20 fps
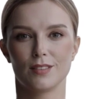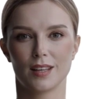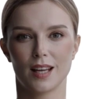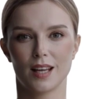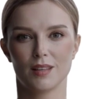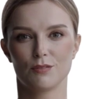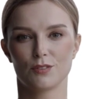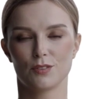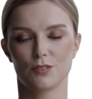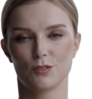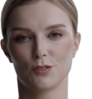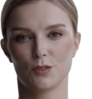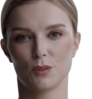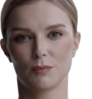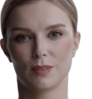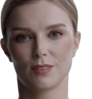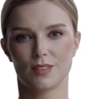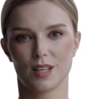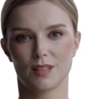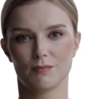allows you to
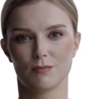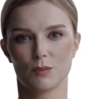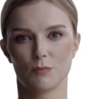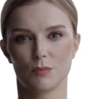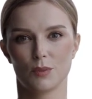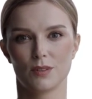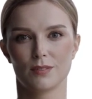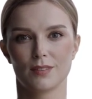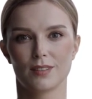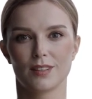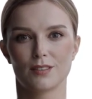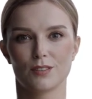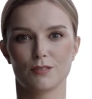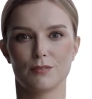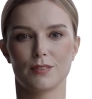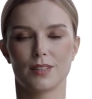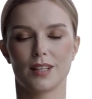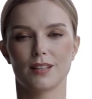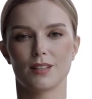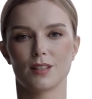observe the process
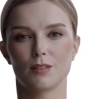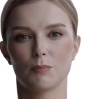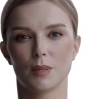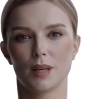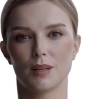of setting